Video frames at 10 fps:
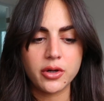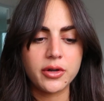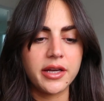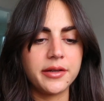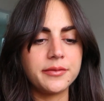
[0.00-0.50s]

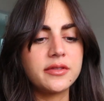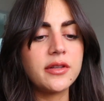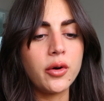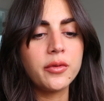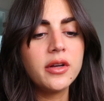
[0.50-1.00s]
Okay,
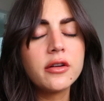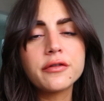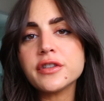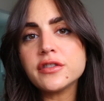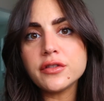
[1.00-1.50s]
so
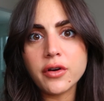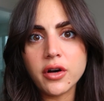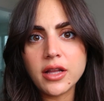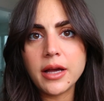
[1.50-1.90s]
first of all,